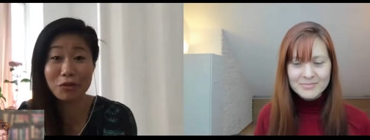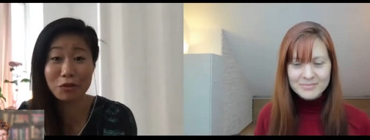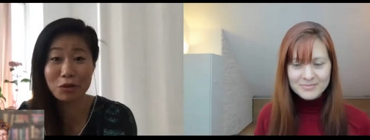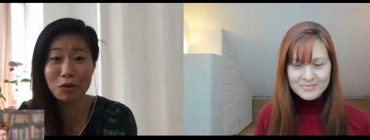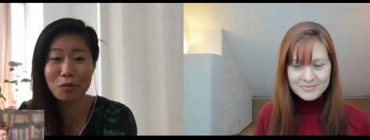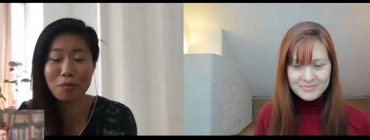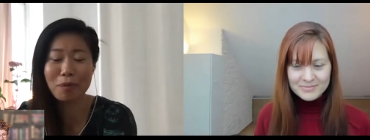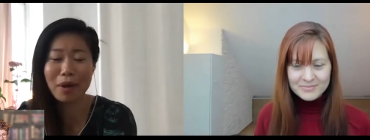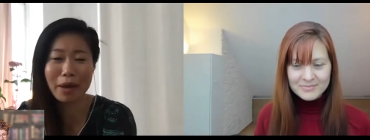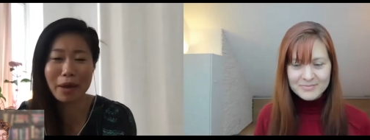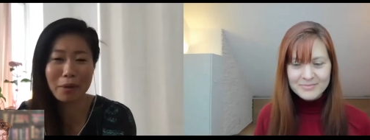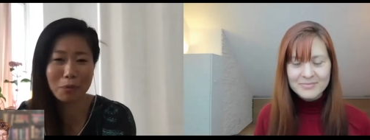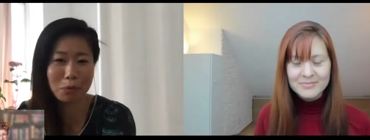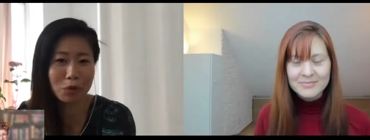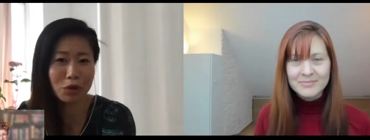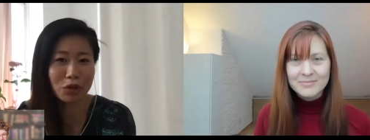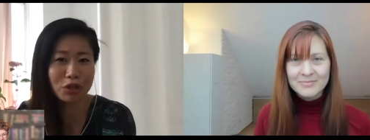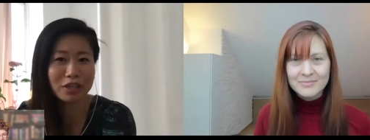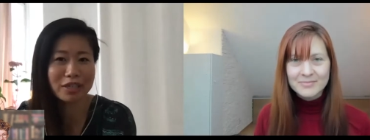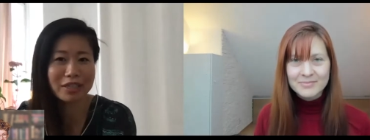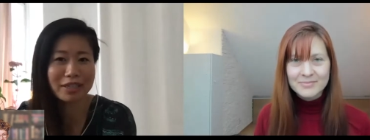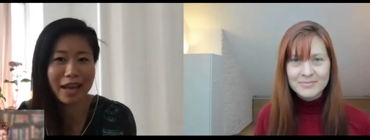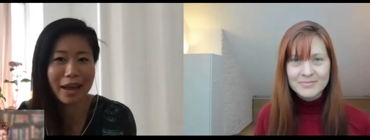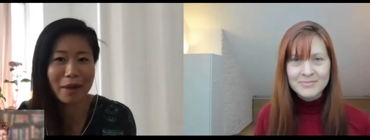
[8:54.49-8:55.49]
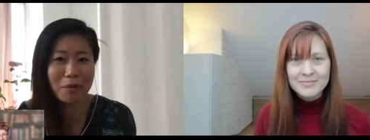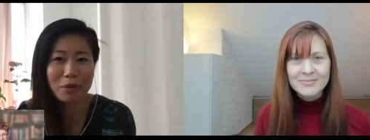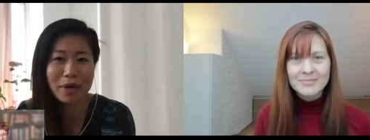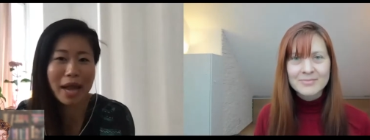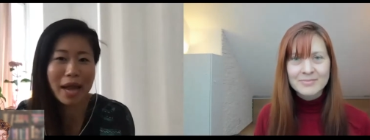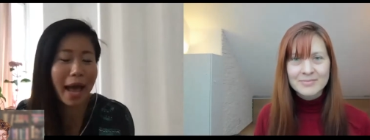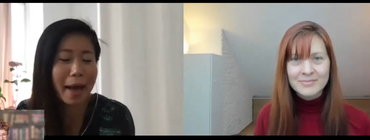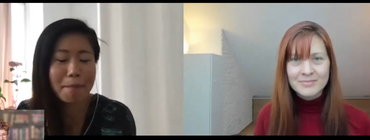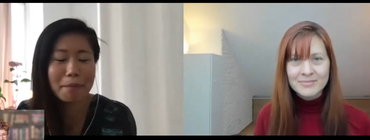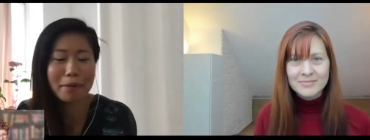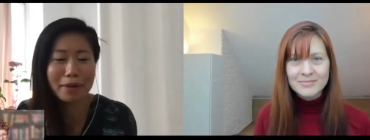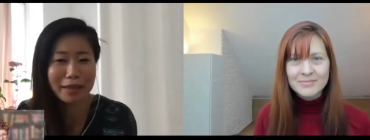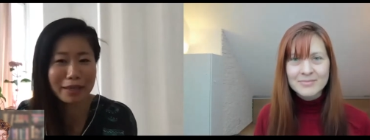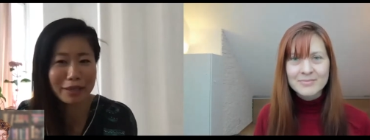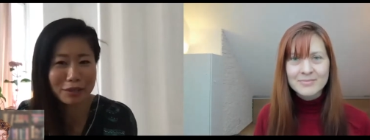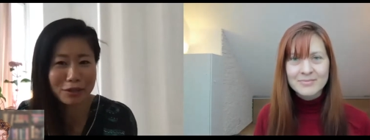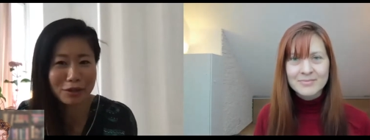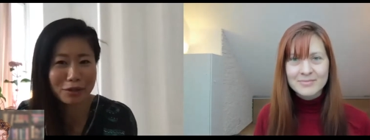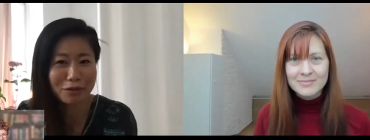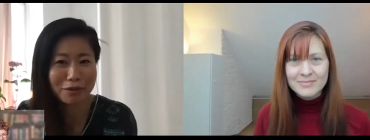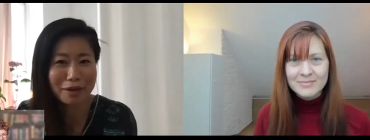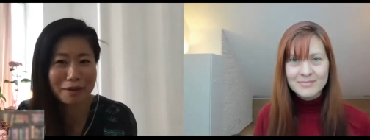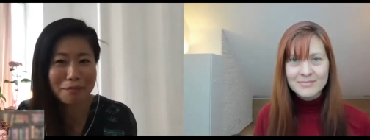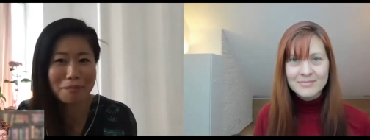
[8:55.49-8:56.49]
Speaker 1: I would happily do
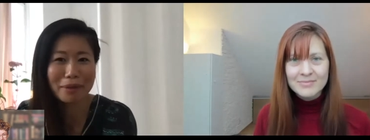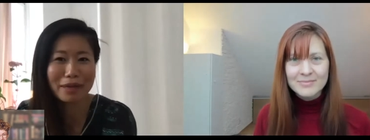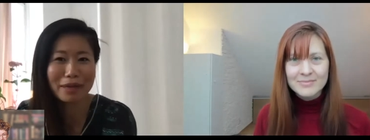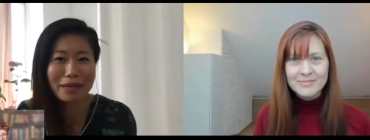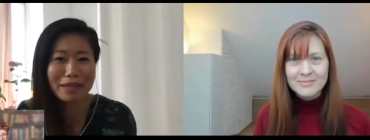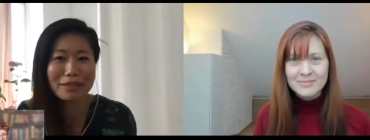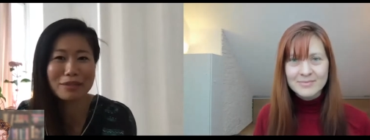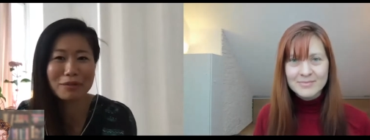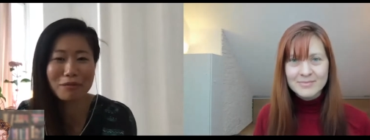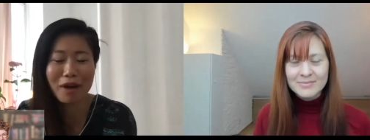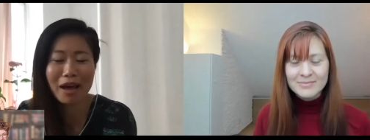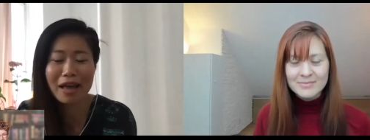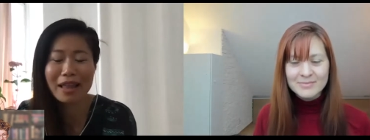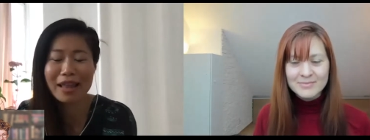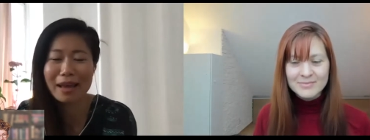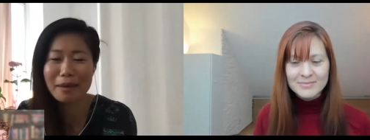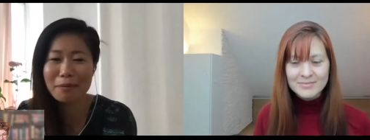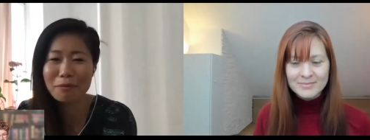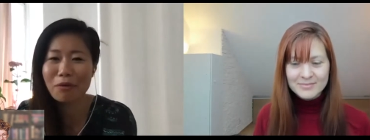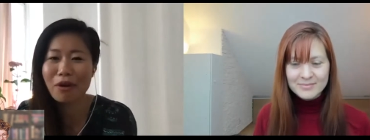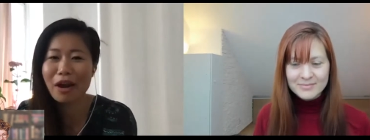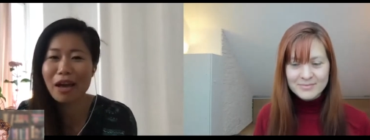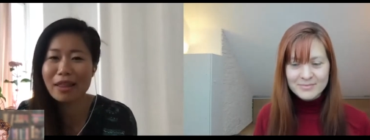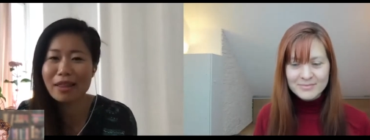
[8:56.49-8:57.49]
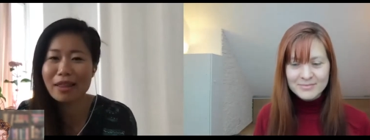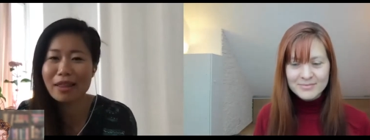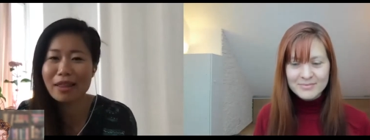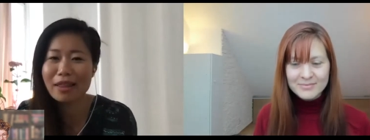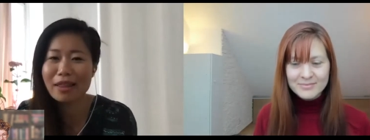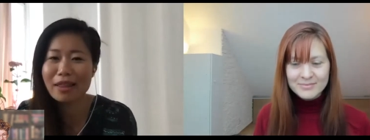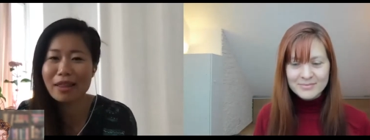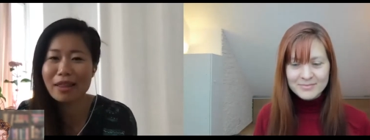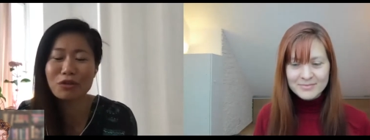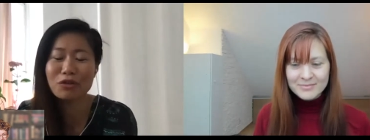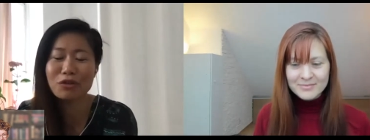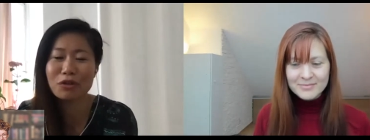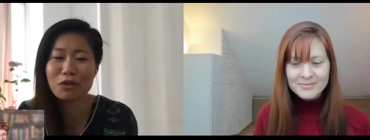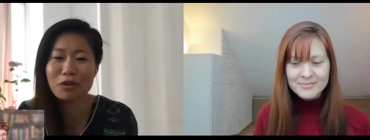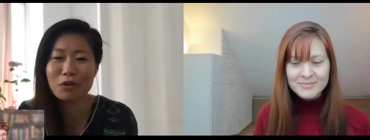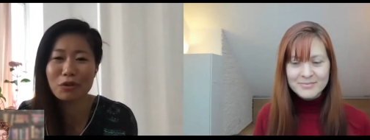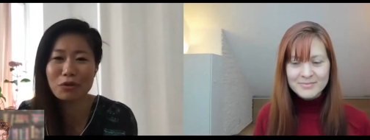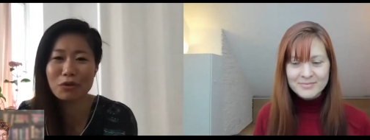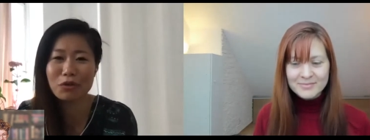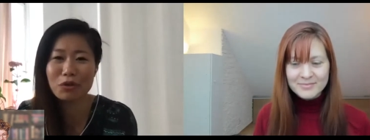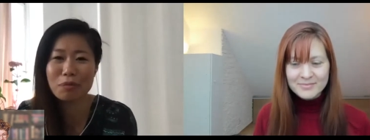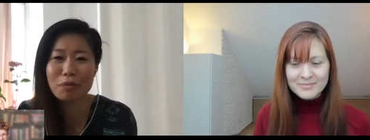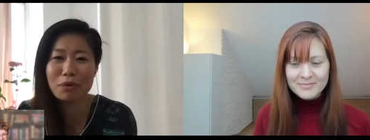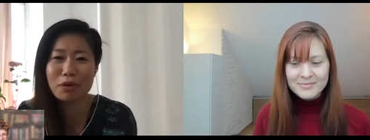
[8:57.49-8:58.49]
it, but I'm rather a
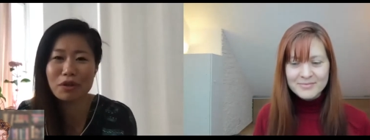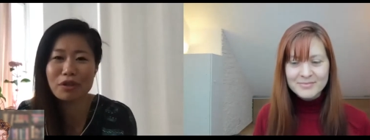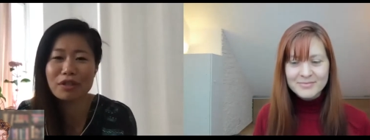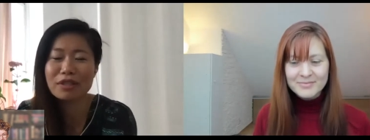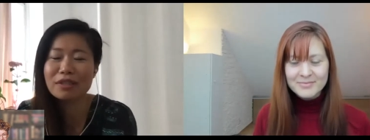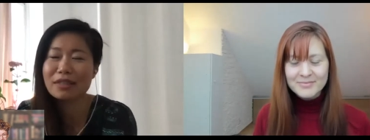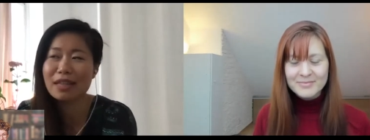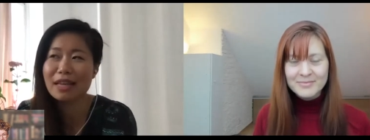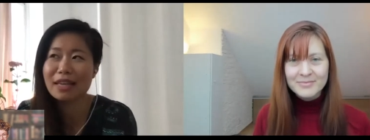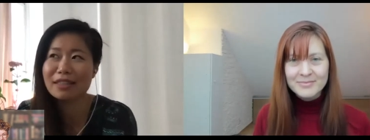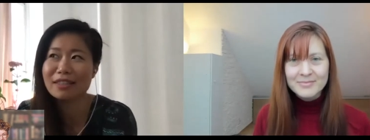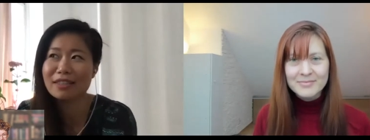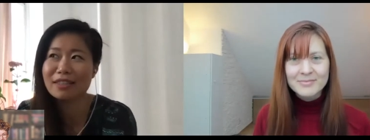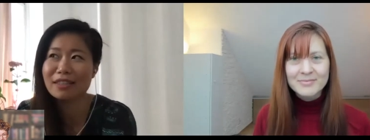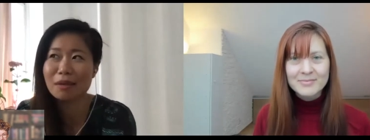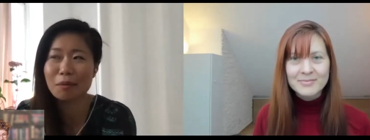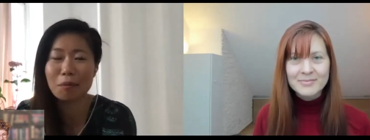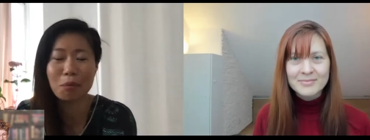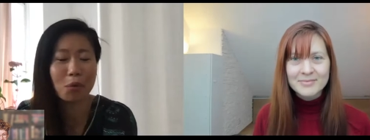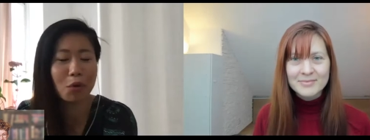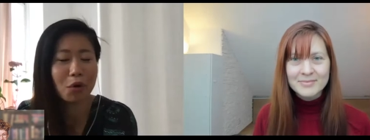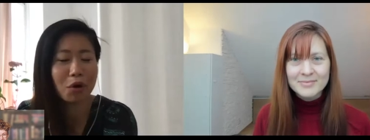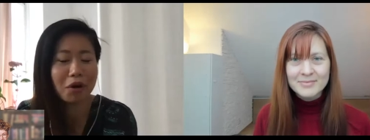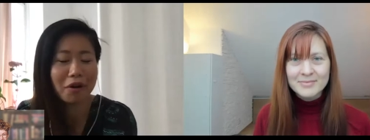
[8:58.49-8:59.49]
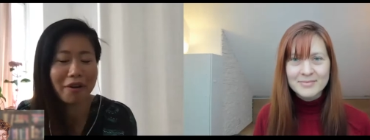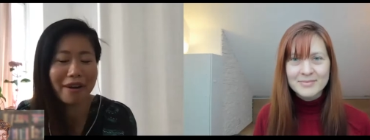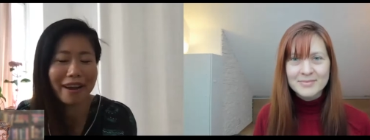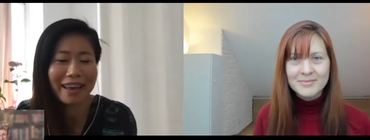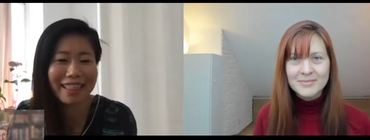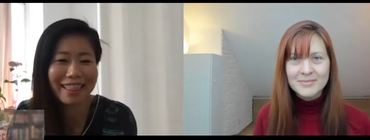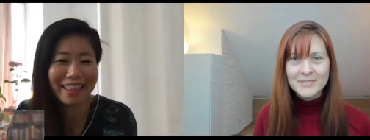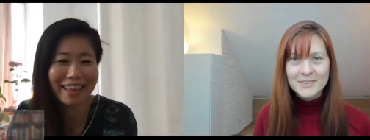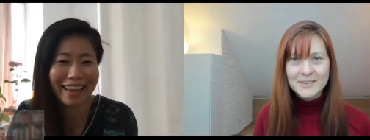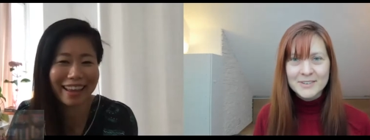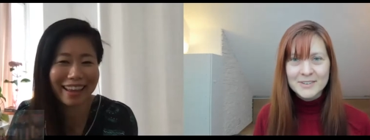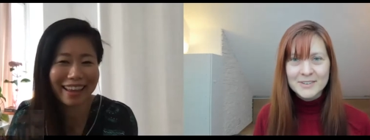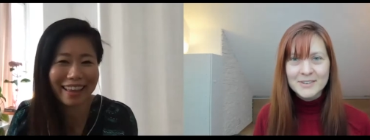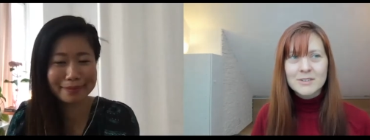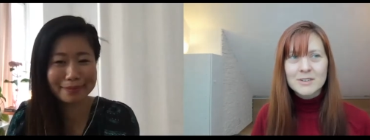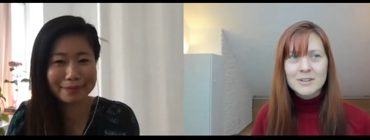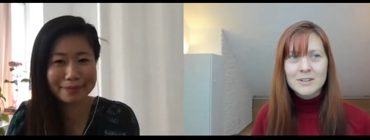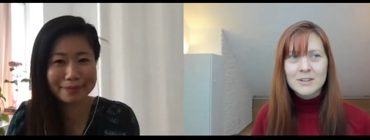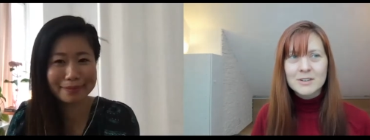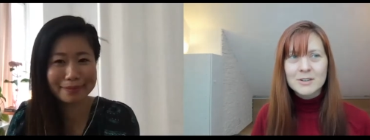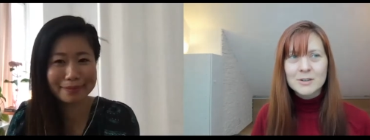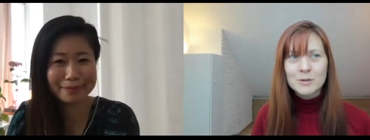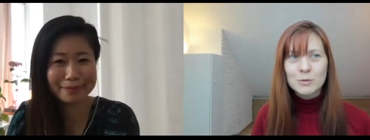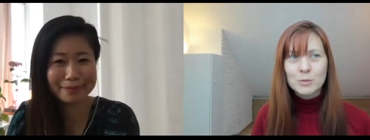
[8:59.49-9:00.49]
contributor / supporter, I think.
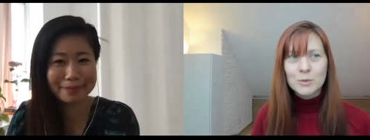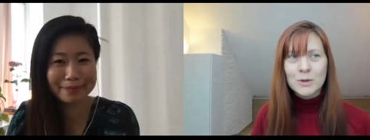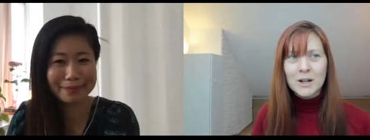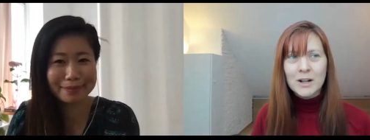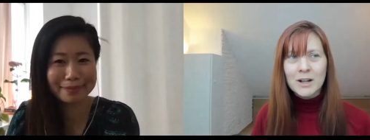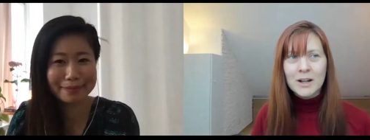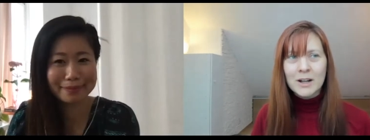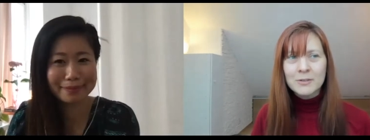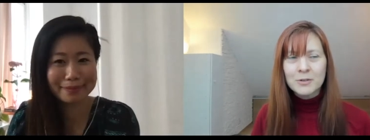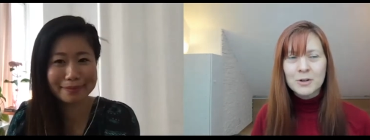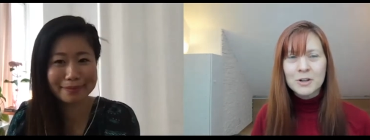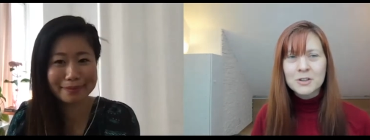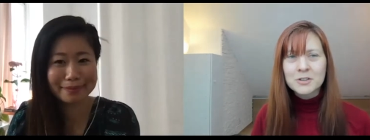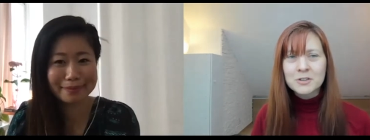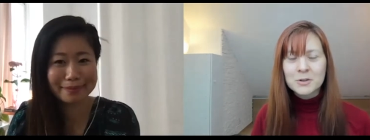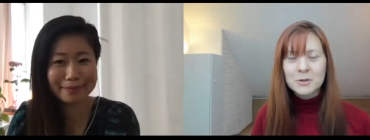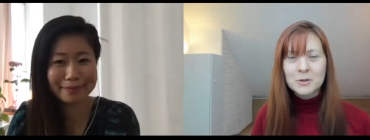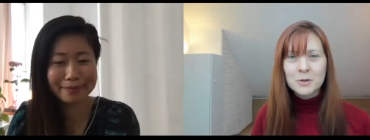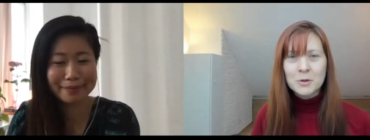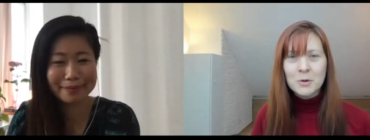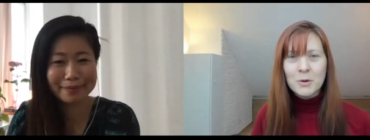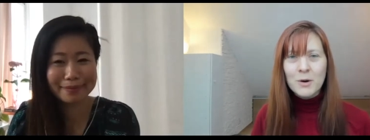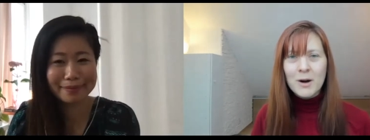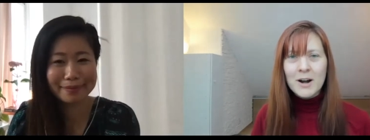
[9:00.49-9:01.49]
Speaker 2: Well, I thought you